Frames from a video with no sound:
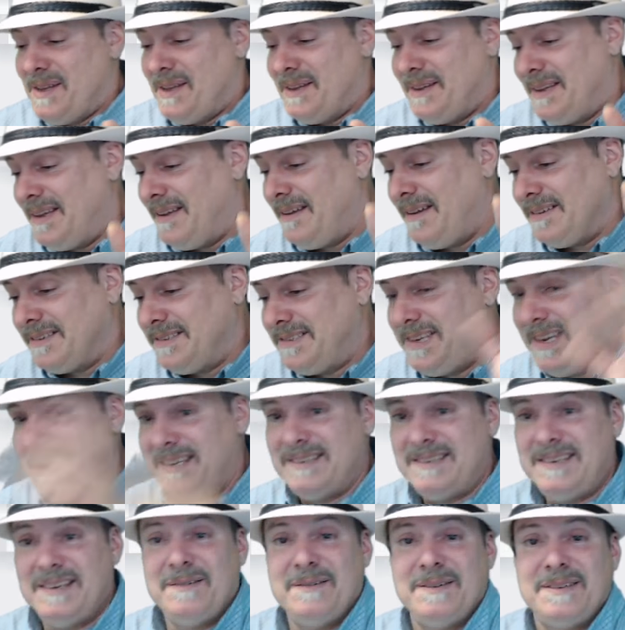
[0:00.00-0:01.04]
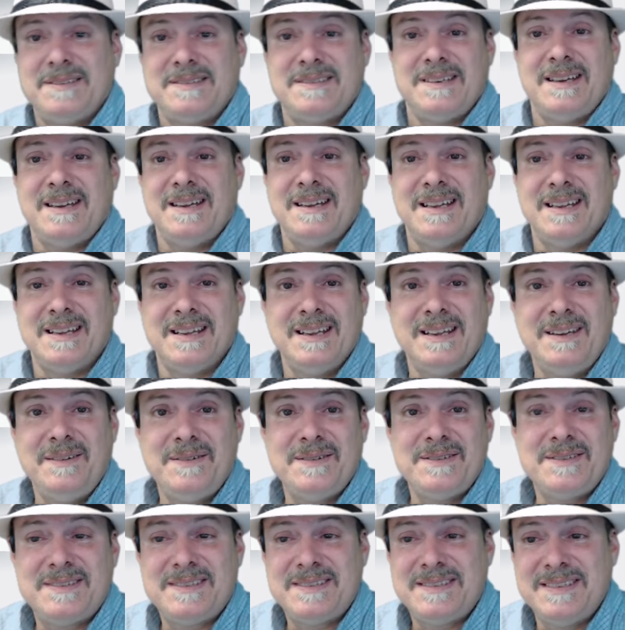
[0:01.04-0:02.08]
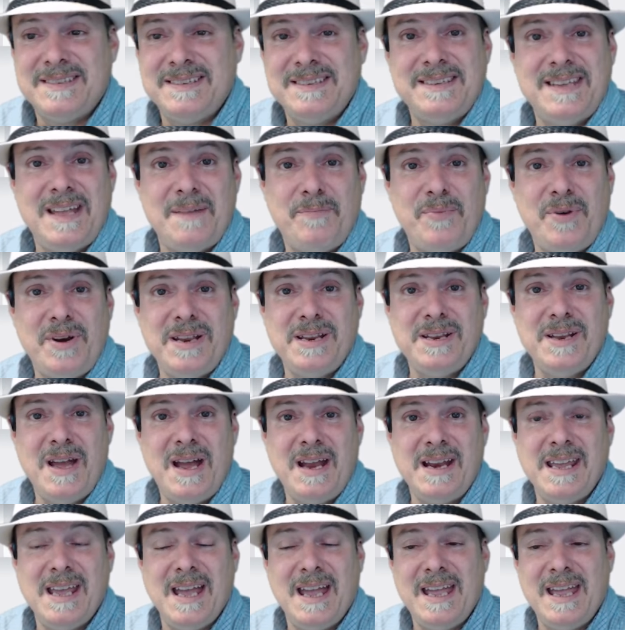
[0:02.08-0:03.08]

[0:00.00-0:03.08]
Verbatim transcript: oh geez, it was uh, it was pretty nutty.